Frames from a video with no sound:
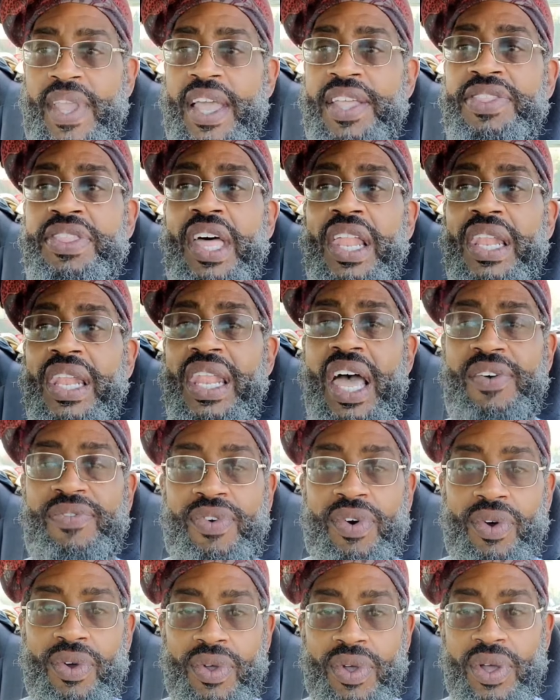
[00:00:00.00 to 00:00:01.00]
the
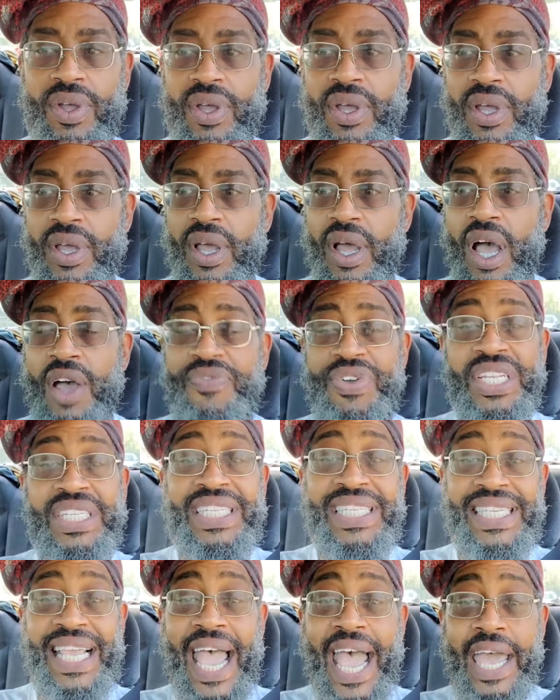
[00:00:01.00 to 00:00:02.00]
level of
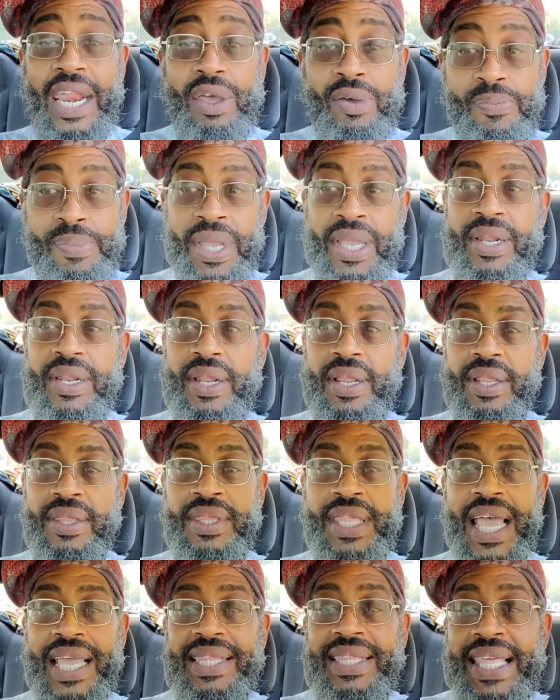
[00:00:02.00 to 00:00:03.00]
entitlement
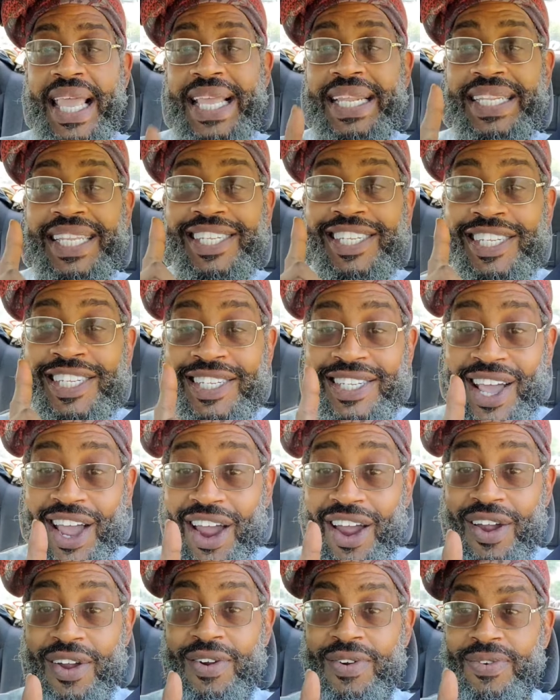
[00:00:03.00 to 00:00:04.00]
that they
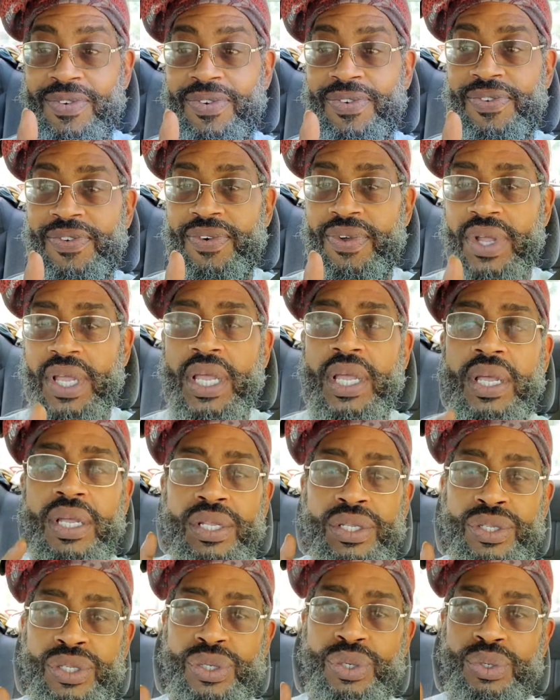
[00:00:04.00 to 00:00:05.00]
deserve
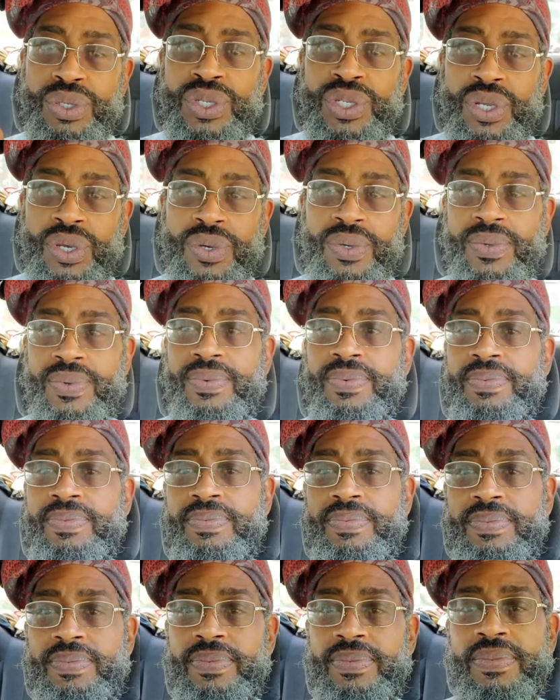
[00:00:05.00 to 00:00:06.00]
too soon?
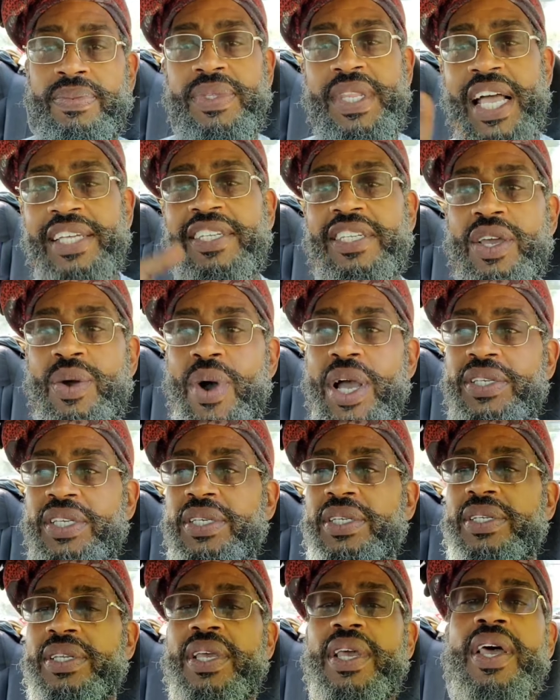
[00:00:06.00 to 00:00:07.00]
That's the
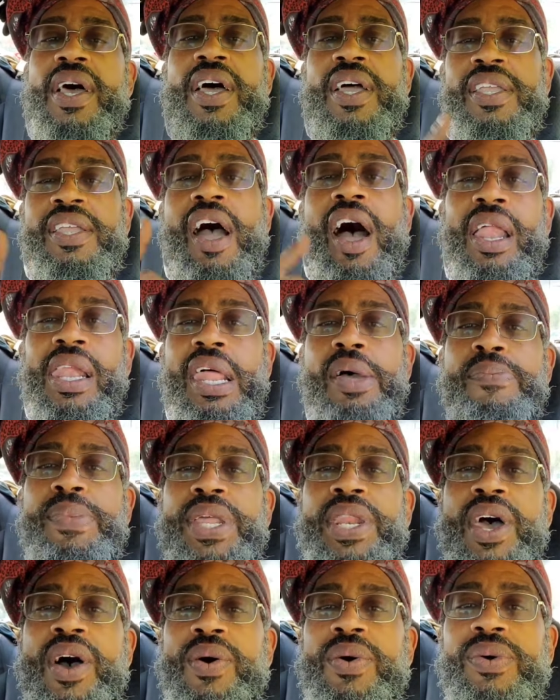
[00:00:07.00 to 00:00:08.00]
question. Y'all let me
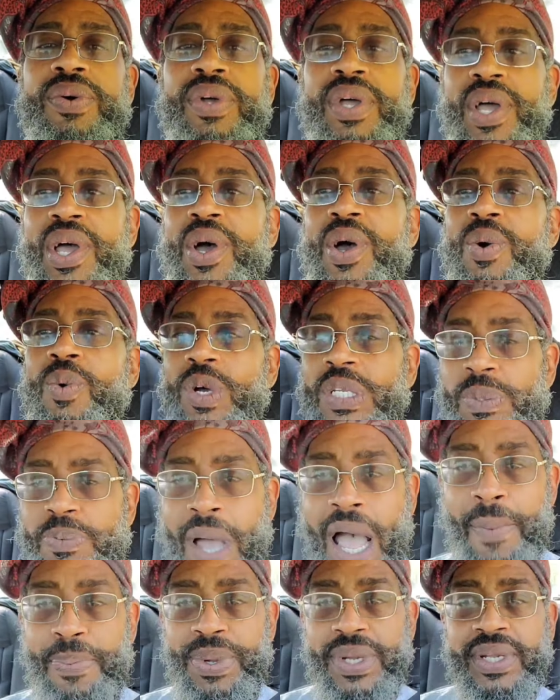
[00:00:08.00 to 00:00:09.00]
know. What's
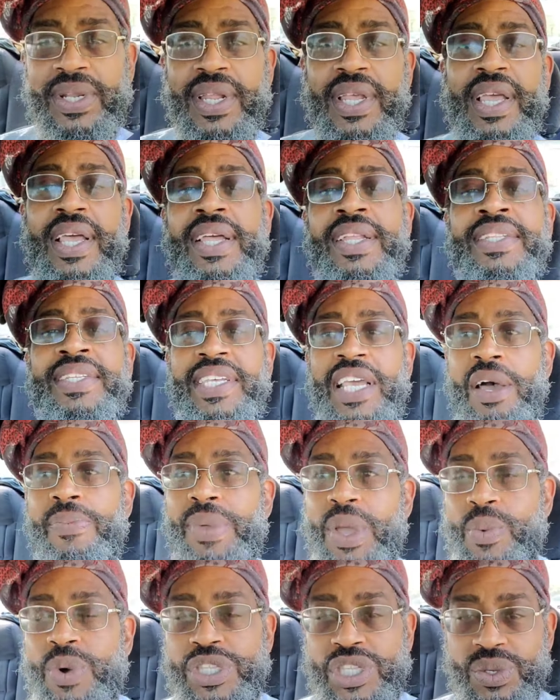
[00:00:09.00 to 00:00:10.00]
popping? Tell
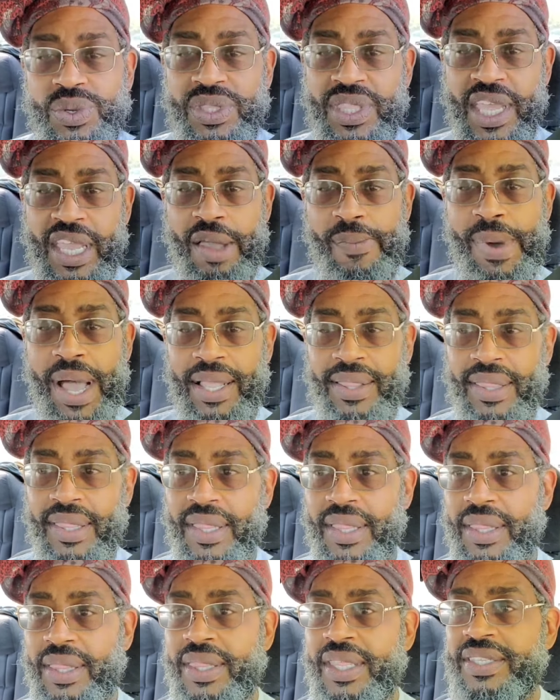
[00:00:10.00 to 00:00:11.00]
me what you think about
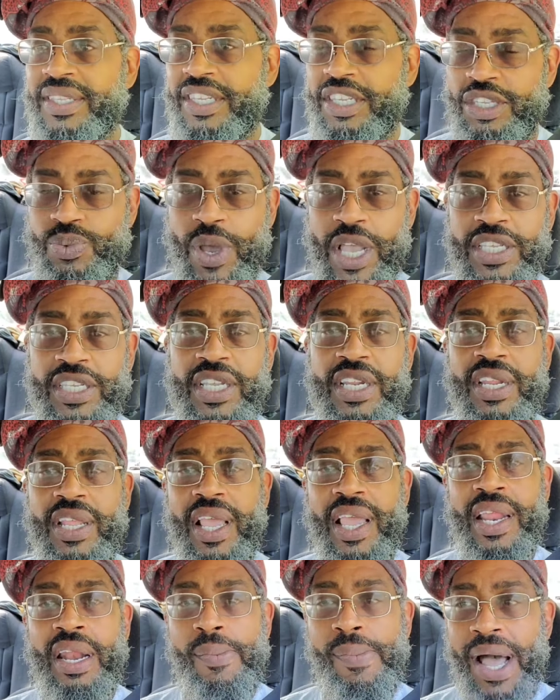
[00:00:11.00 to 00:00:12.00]
the situation
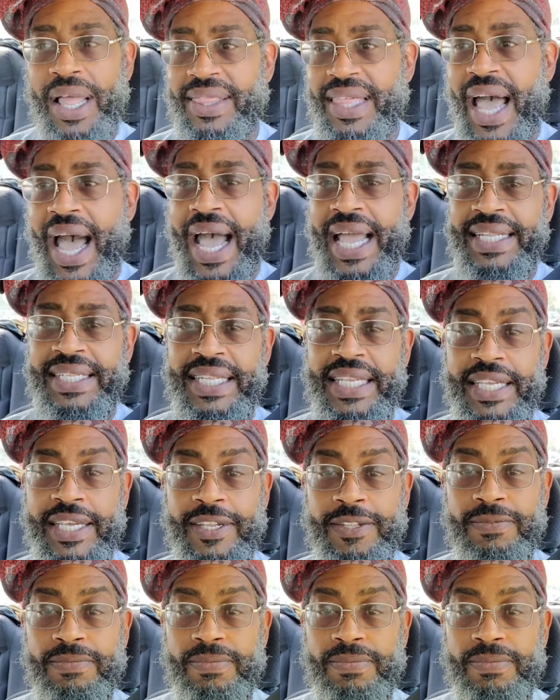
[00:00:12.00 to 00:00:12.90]
and about the idea.